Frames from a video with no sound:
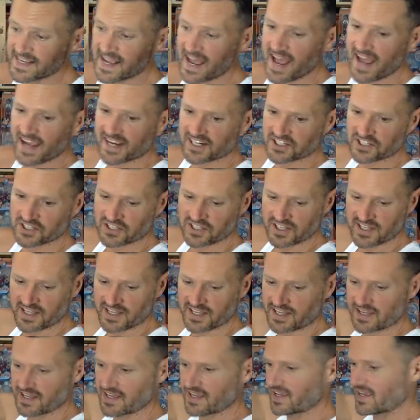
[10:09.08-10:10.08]
actually
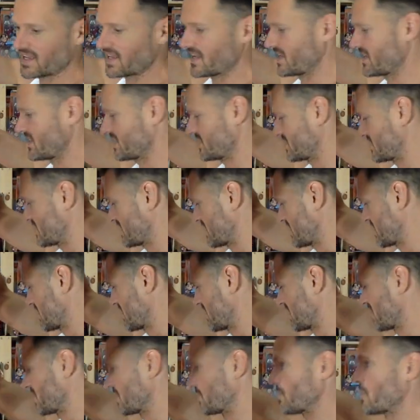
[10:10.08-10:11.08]
is
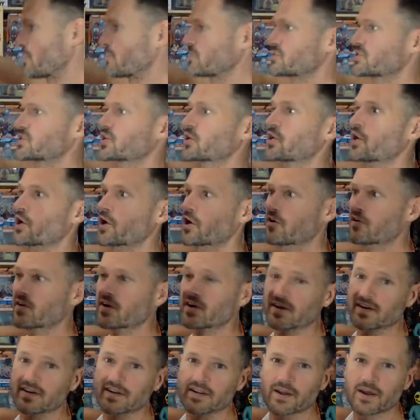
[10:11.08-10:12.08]
the most
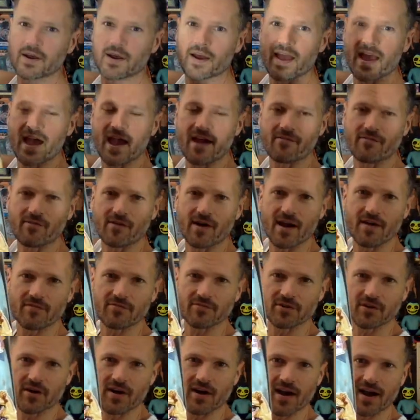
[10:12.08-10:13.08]
current ever
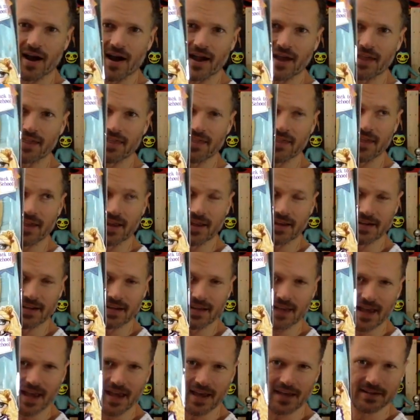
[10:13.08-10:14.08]
after high thing to
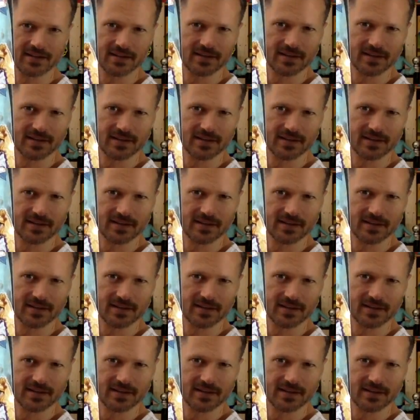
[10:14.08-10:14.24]
get.